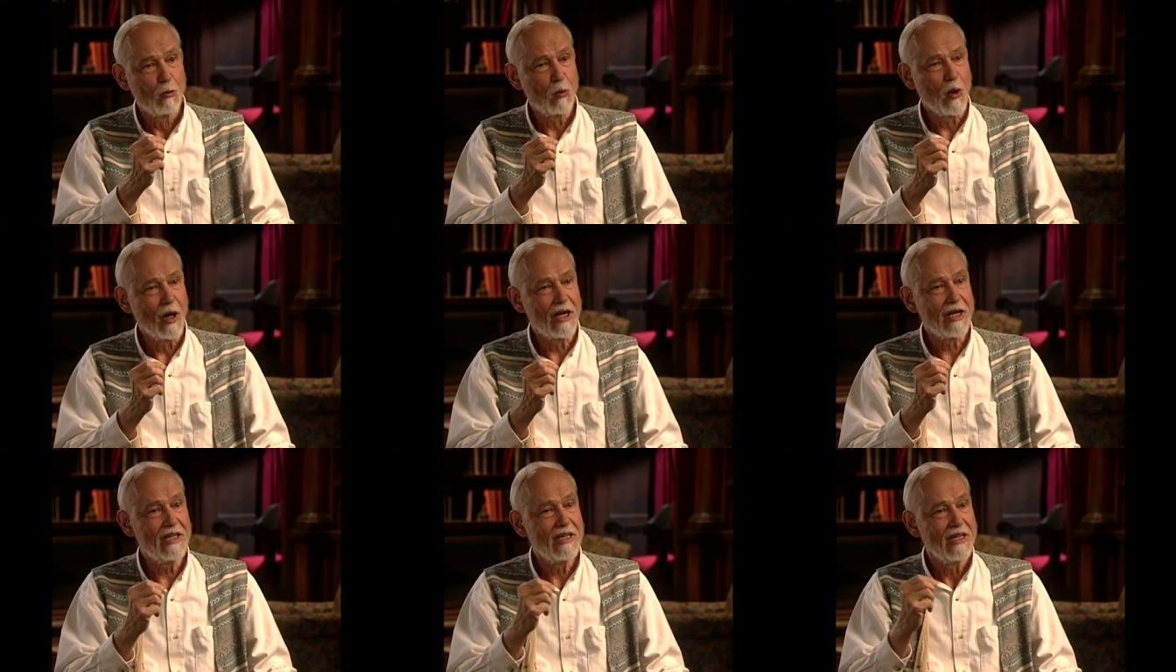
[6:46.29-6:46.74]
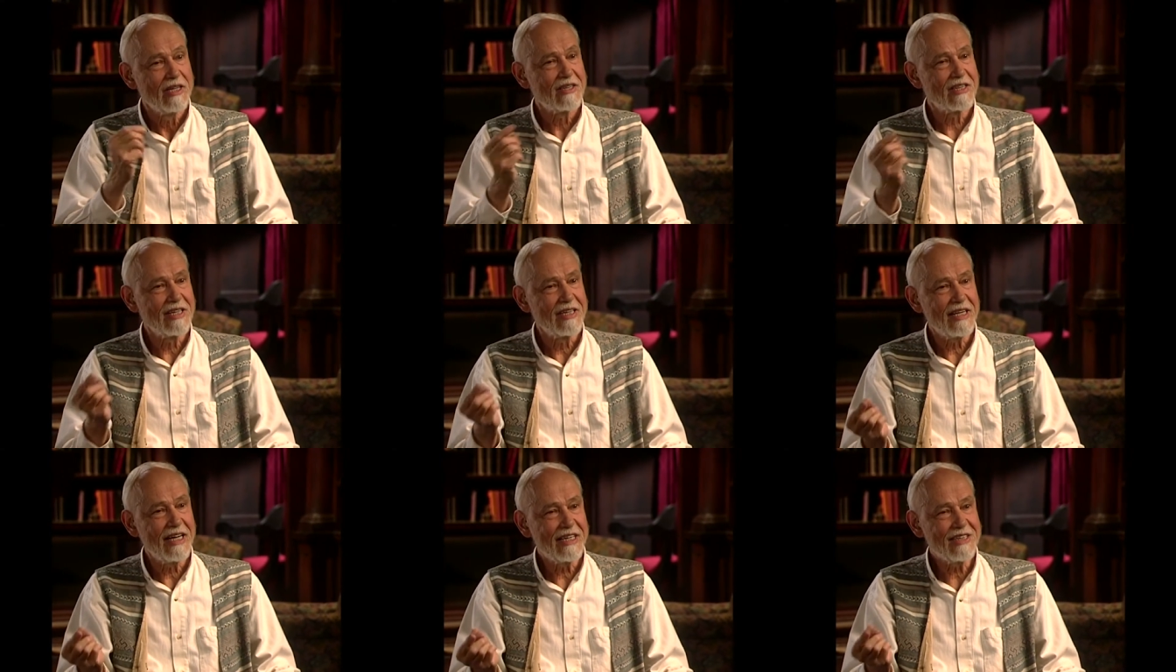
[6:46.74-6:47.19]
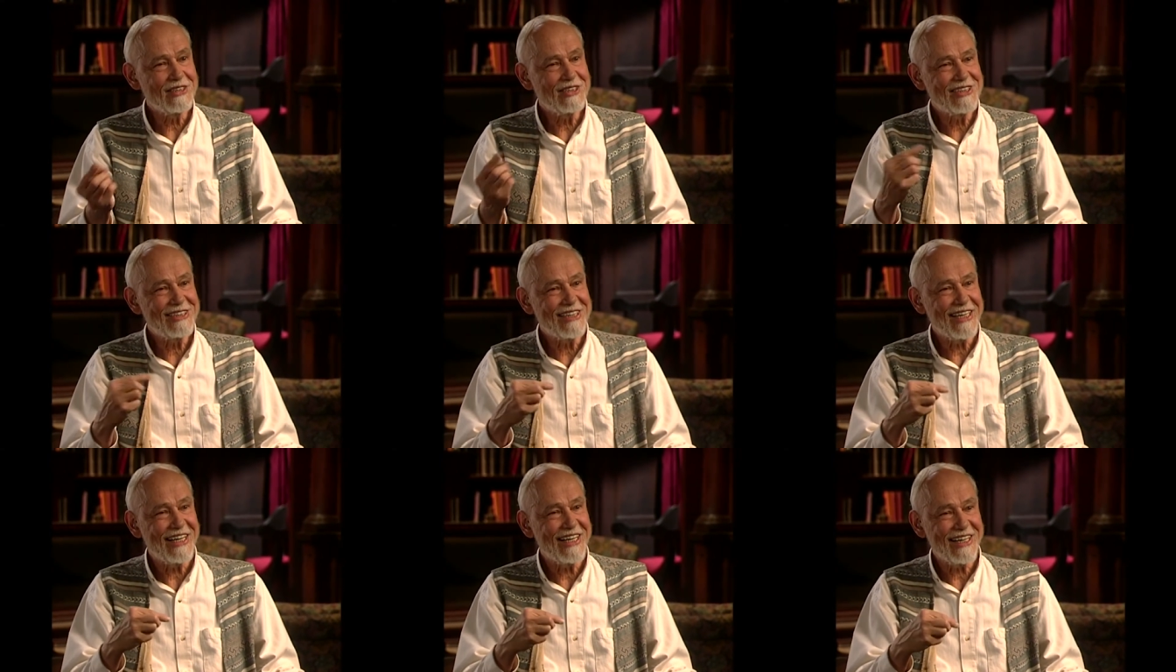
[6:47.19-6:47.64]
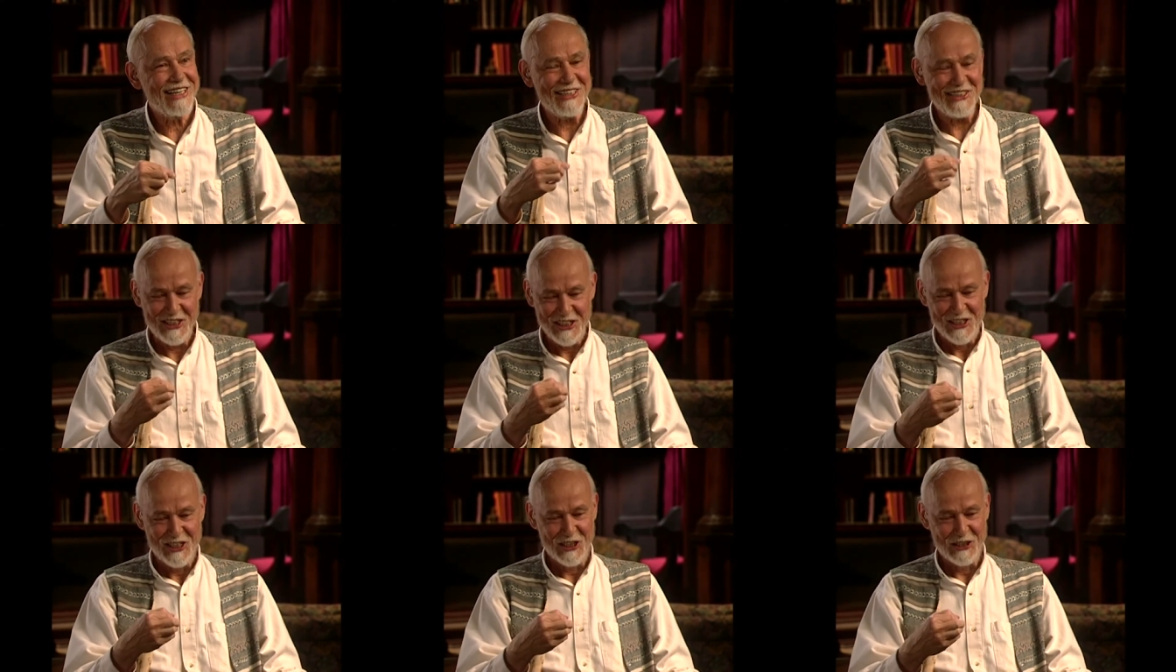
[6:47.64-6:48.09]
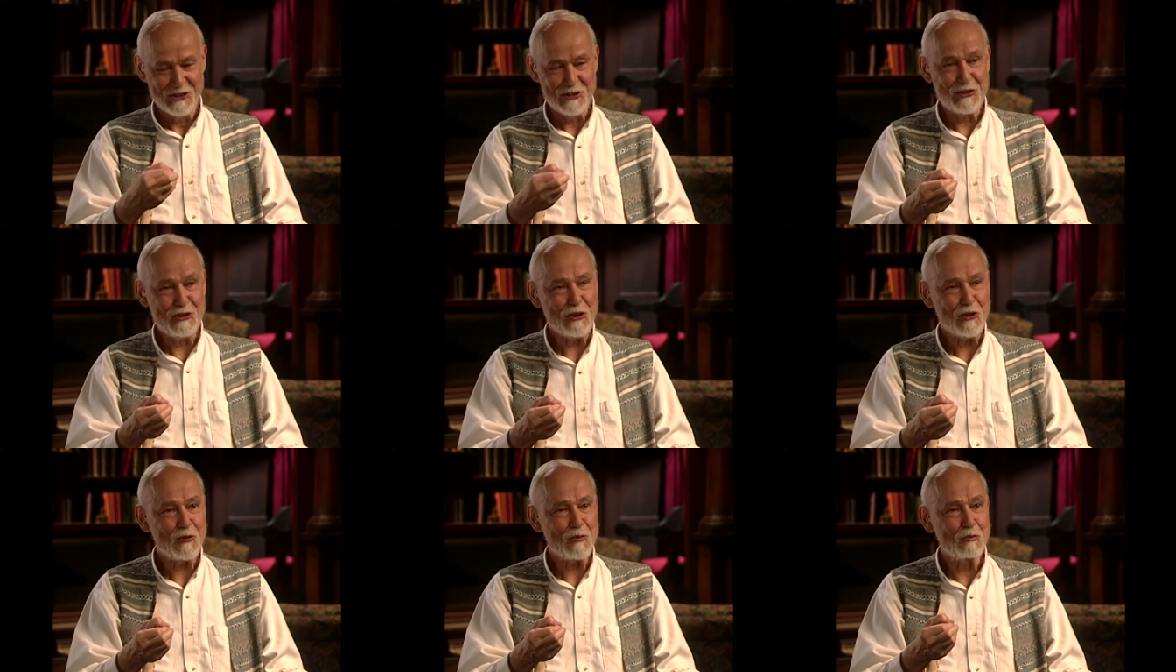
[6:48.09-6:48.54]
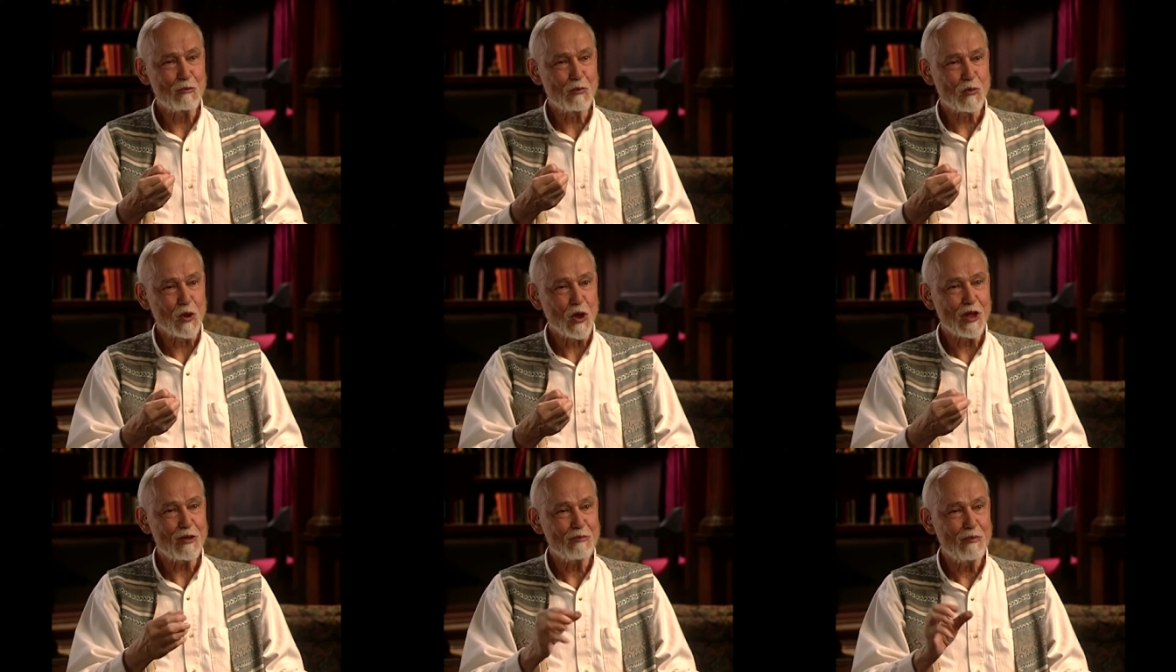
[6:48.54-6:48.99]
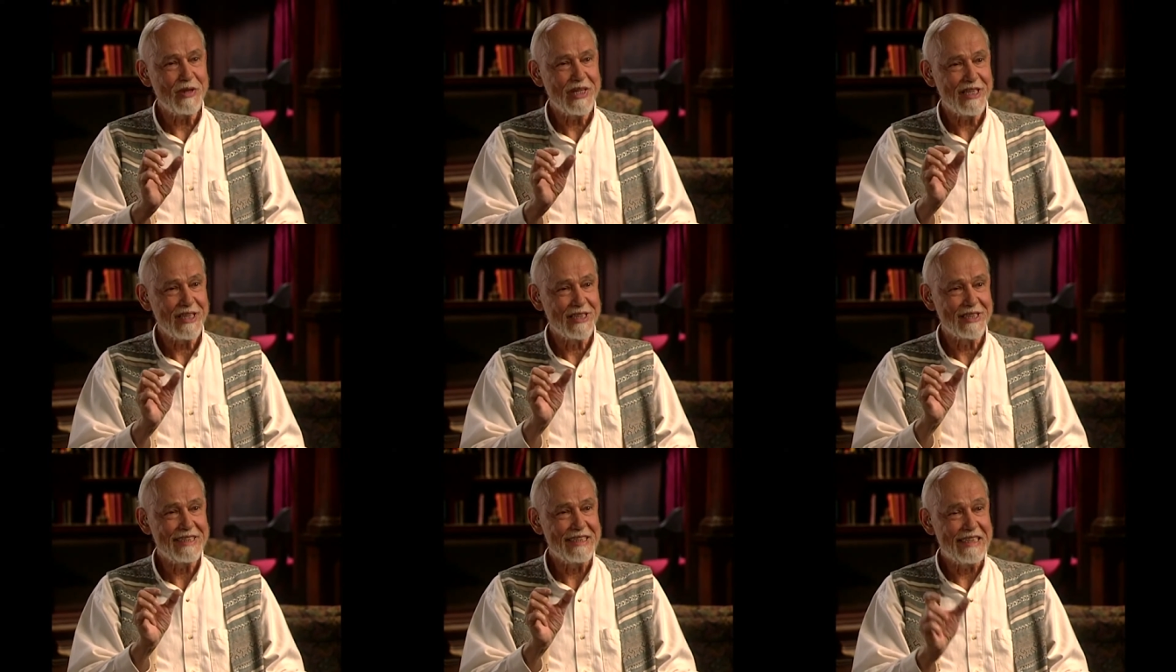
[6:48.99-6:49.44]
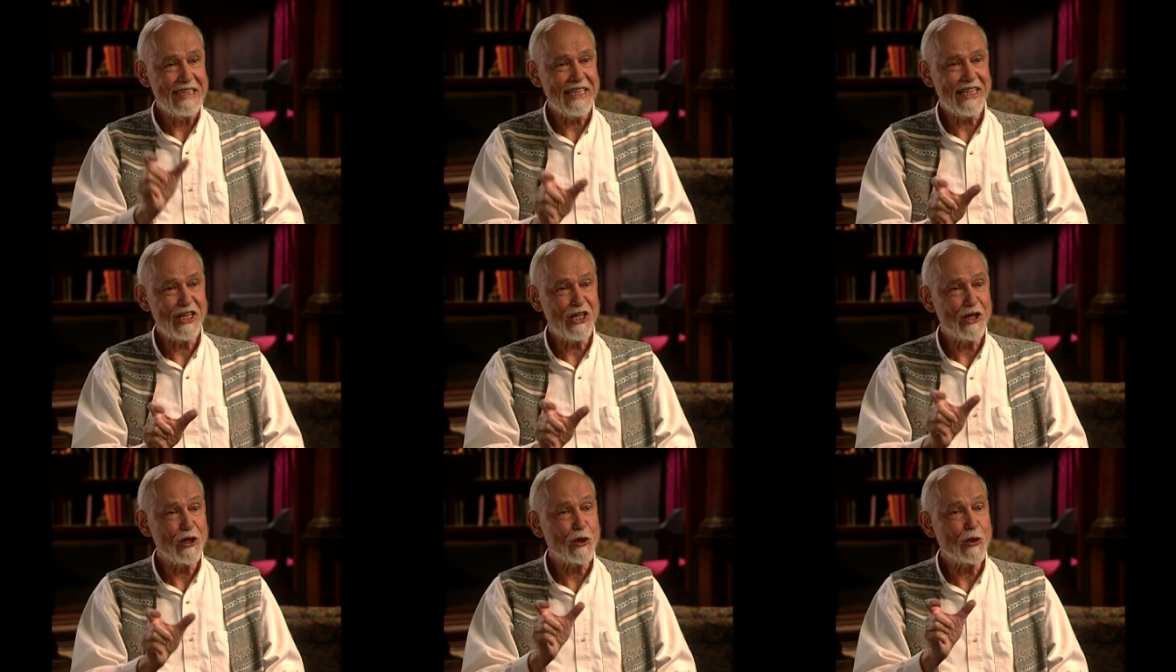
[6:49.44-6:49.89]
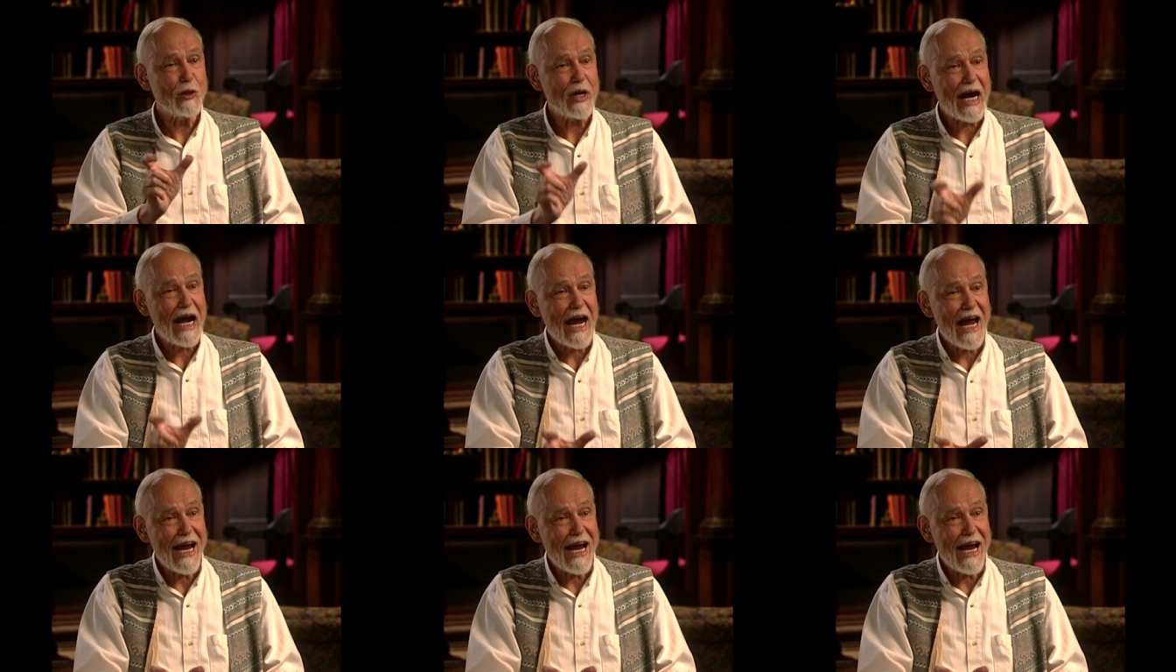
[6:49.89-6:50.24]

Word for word: Why, the next day a student brought me a Dear